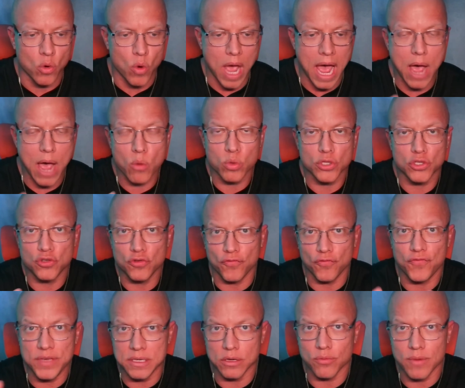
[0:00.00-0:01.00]
How would you
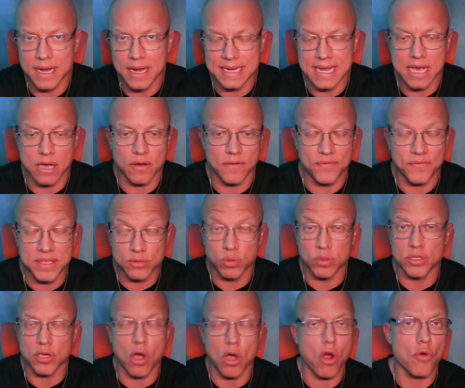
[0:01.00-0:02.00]
feel right now if this
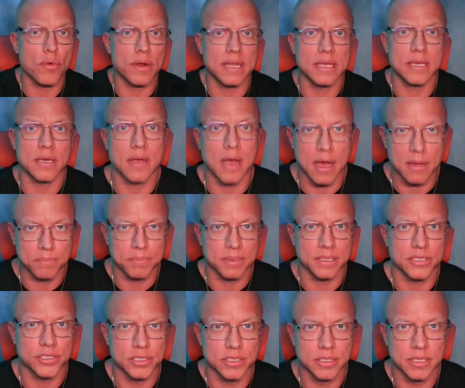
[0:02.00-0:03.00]
was already
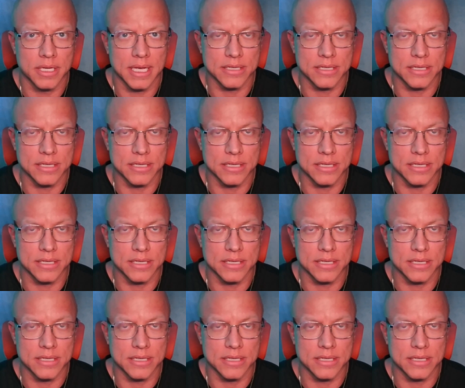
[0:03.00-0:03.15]
accomplished?